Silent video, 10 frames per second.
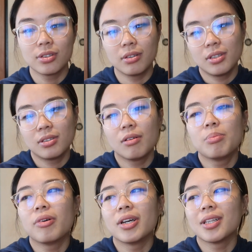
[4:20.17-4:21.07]
So there's no
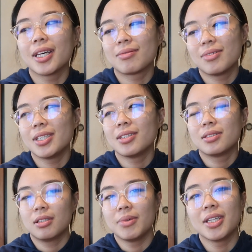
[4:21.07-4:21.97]
point, really,
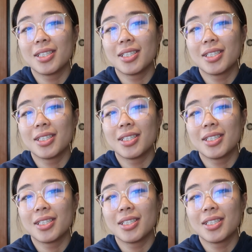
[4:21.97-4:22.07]
to me,